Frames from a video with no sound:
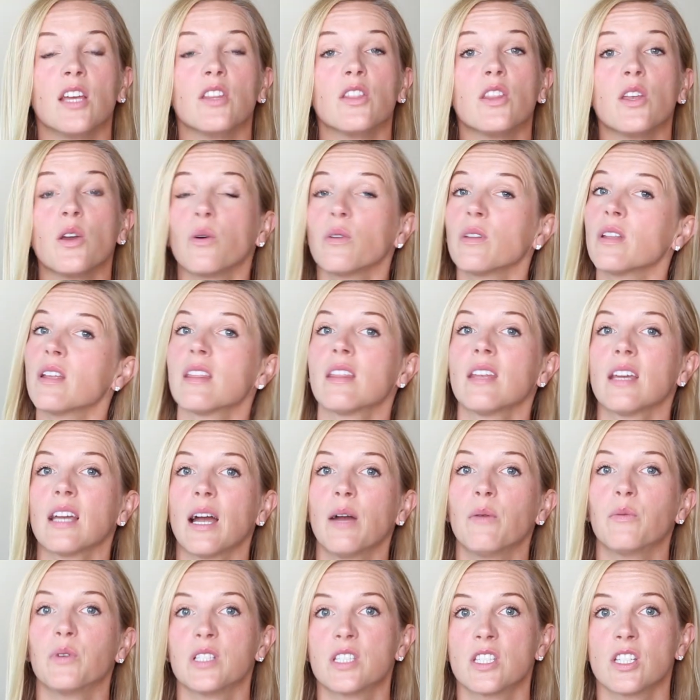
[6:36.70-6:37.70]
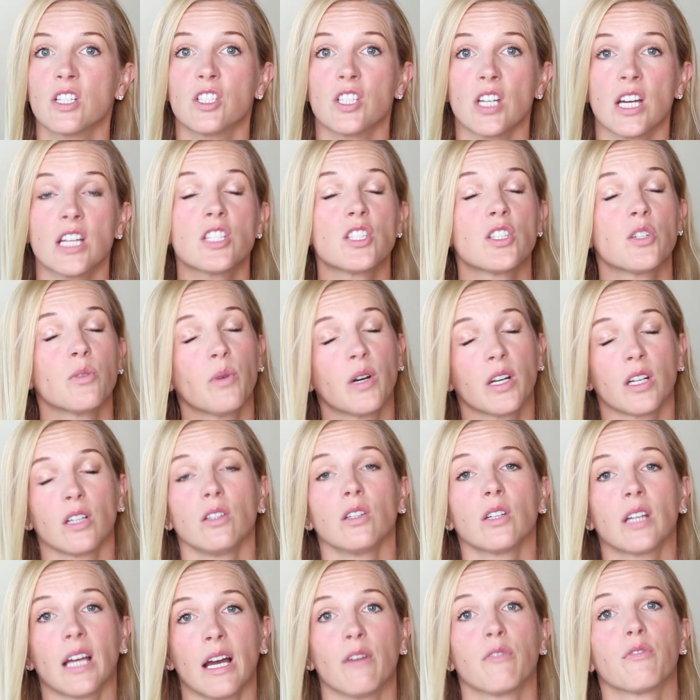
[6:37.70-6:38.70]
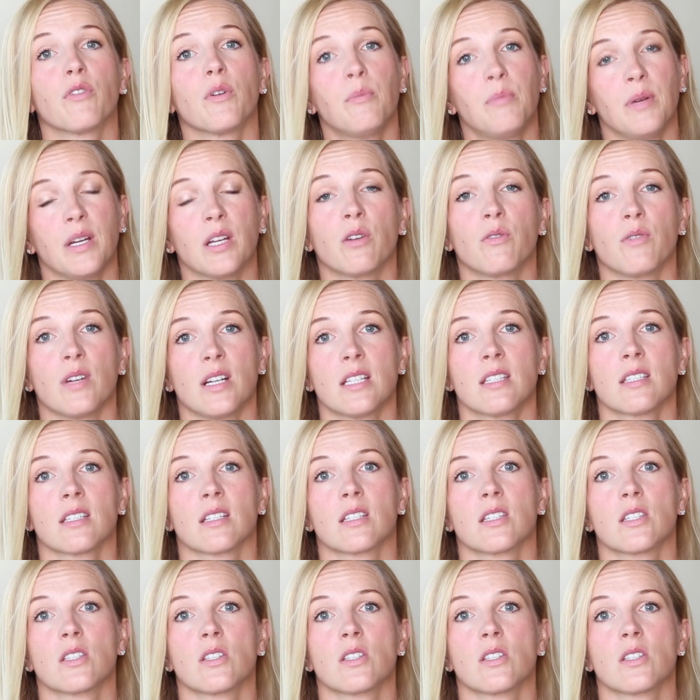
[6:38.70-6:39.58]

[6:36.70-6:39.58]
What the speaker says: The only thing I would suggest, you want to look out for big risks.